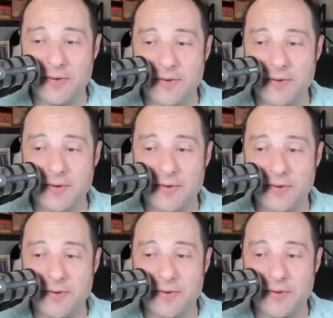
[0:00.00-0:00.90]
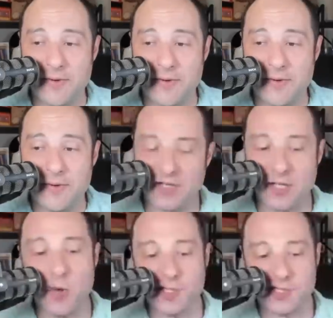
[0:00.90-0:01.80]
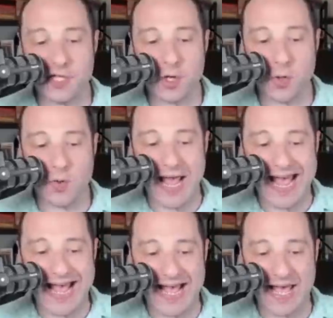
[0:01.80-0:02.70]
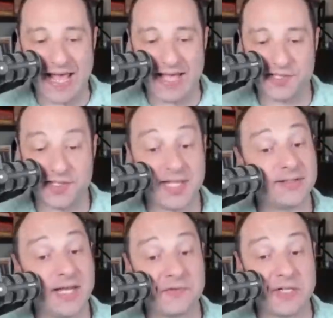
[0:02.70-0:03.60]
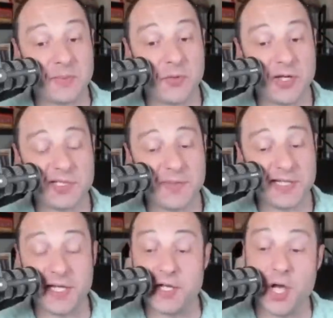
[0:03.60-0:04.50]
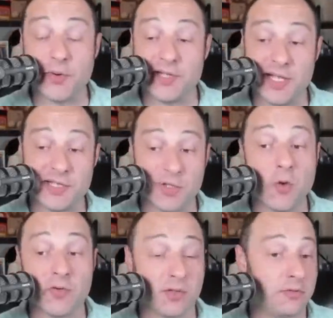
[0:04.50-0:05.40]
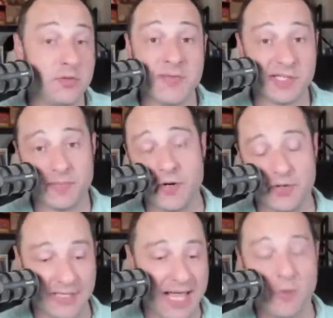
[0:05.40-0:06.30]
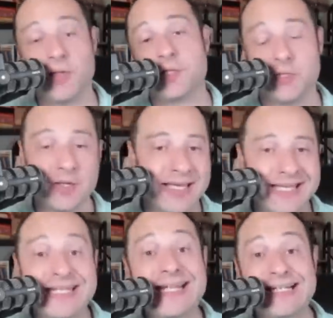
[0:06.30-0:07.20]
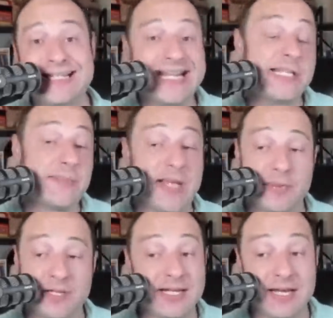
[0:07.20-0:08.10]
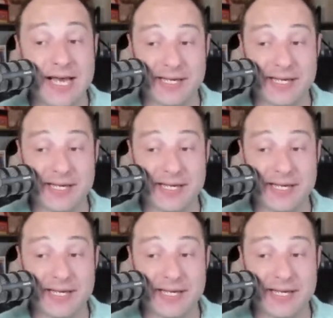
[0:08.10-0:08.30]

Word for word: Um, Stephanie wants to know: Has the deadline for double points been extended? No, it, it's over. You missed the boat on that one. So it ended at the end of September. They did not